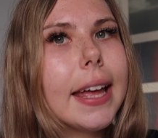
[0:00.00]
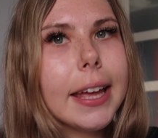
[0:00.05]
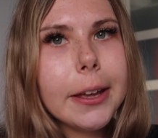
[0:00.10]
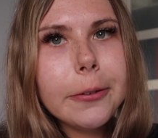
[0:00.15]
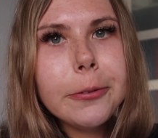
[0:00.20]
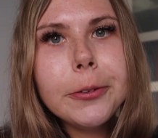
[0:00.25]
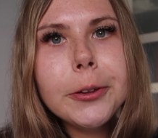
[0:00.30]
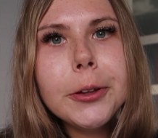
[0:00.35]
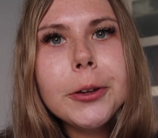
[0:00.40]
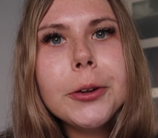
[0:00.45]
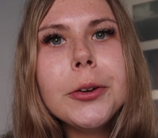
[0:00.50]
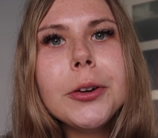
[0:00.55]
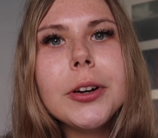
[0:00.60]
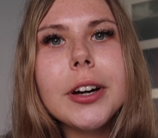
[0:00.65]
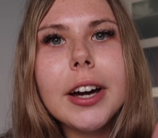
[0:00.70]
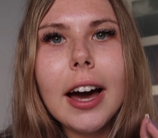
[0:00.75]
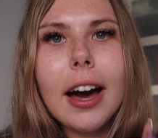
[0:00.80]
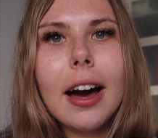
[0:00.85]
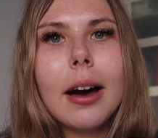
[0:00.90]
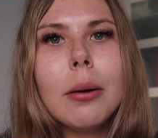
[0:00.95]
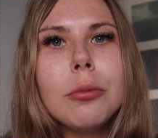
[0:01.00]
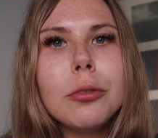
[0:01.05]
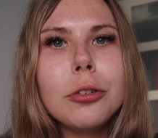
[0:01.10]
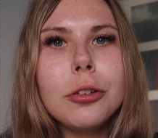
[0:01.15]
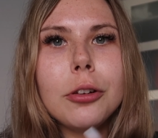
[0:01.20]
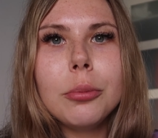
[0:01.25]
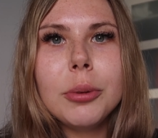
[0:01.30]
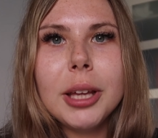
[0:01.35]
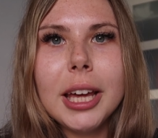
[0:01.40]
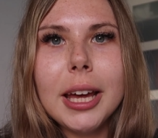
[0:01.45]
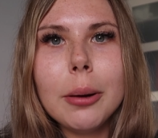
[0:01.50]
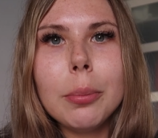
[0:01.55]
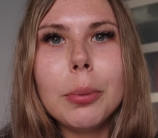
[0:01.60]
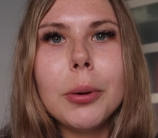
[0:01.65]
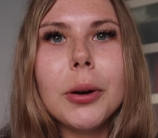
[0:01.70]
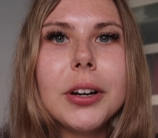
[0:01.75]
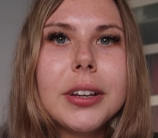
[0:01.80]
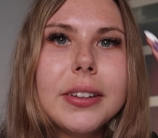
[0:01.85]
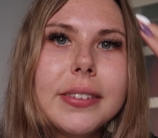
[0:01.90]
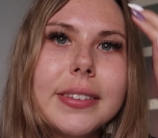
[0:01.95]
if you come from the
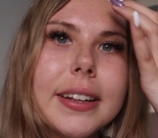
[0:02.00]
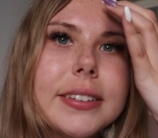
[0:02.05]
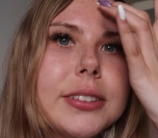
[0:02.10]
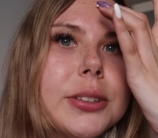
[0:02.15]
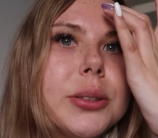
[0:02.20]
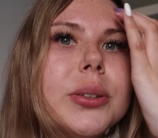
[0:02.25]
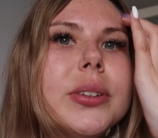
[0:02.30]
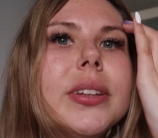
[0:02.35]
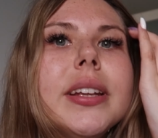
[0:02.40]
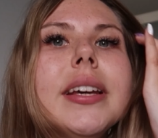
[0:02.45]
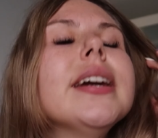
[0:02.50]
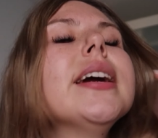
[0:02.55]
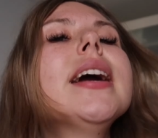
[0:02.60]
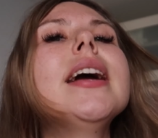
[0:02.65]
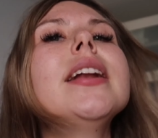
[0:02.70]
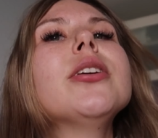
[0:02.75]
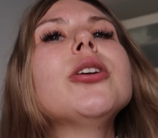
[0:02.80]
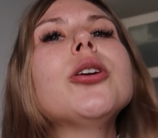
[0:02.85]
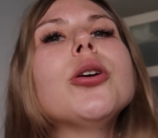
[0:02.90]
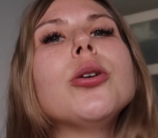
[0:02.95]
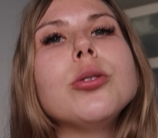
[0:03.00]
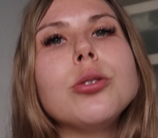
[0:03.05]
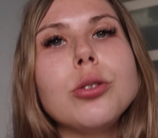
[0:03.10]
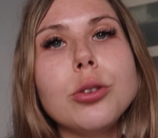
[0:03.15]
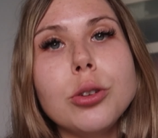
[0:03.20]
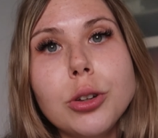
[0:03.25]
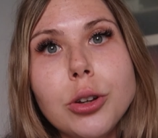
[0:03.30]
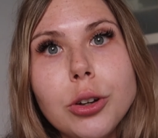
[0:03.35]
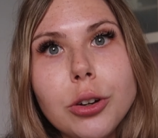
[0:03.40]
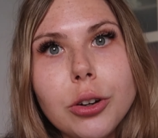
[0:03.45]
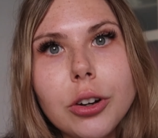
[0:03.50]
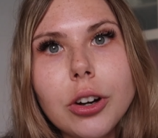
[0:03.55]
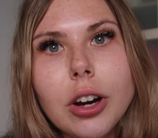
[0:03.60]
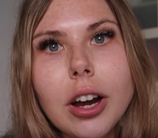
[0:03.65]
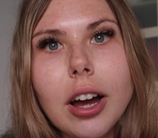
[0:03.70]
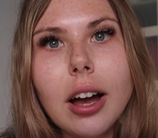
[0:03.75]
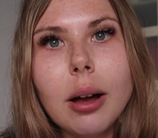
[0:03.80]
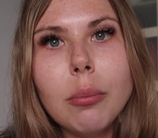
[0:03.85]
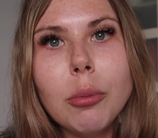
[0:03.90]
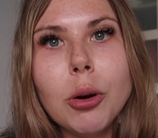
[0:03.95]
airport in San Jose and you go to
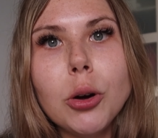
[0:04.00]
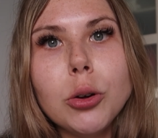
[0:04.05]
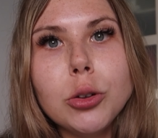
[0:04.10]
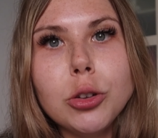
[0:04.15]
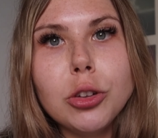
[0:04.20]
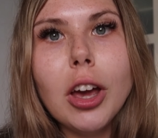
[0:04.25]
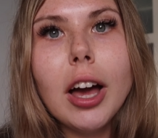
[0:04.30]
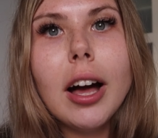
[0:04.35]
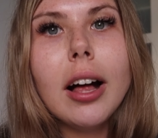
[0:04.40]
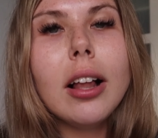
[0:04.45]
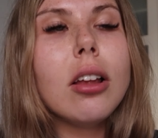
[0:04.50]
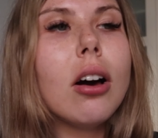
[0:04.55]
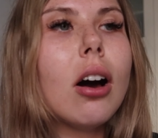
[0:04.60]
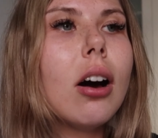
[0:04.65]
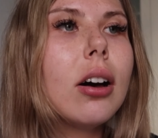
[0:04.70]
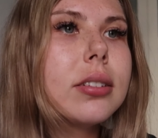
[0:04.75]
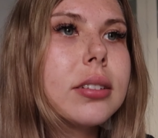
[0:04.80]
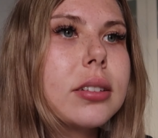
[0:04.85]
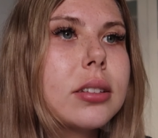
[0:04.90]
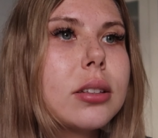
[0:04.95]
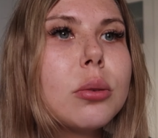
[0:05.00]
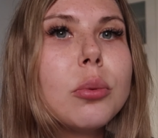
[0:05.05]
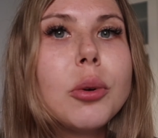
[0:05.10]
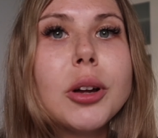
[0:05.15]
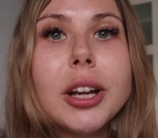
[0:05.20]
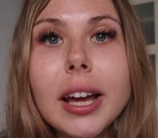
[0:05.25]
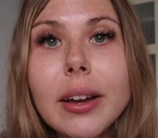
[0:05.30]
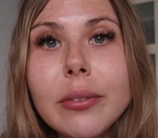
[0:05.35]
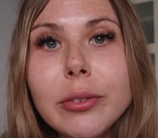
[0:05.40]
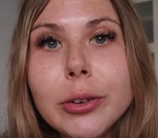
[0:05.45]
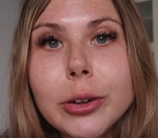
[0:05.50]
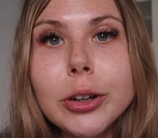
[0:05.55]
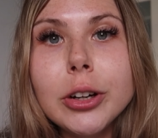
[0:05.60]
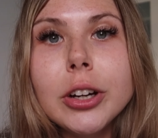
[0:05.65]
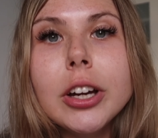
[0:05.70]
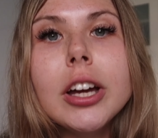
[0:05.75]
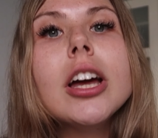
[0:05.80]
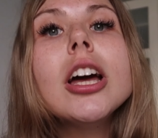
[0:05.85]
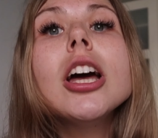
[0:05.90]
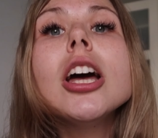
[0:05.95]
your hotel, hostel, whatever,
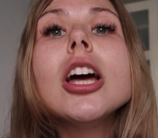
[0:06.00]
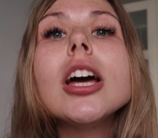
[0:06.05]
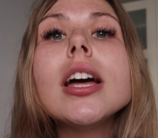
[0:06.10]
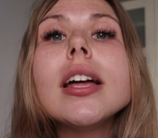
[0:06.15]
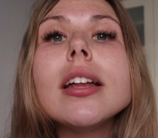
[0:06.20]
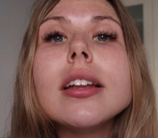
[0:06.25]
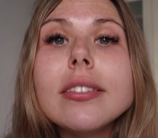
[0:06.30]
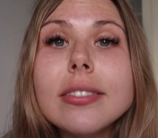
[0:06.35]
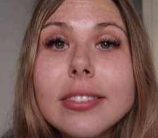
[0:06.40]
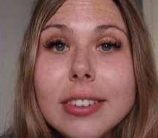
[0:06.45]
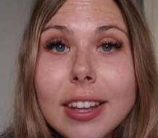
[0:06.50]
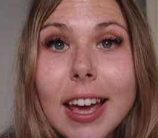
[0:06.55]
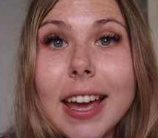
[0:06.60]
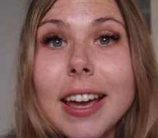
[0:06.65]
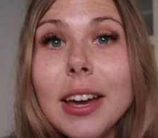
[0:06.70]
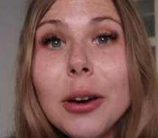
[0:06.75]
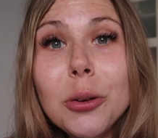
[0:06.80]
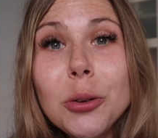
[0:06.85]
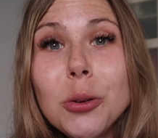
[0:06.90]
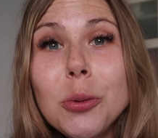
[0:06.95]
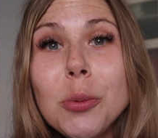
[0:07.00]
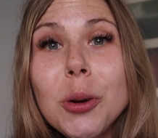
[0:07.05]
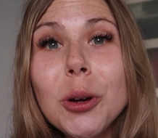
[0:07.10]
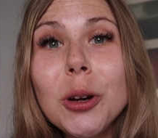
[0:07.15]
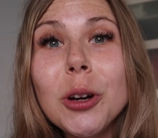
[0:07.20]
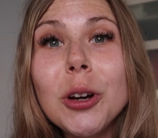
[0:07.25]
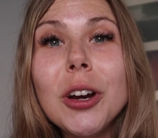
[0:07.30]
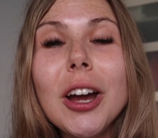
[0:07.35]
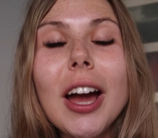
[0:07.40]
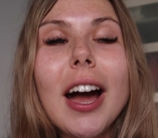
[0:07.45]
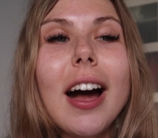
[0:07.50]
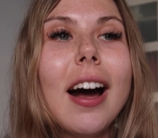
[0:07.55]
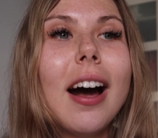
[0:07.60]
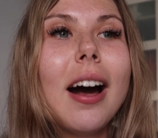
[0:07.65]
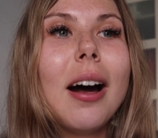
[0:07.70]
take an Uber.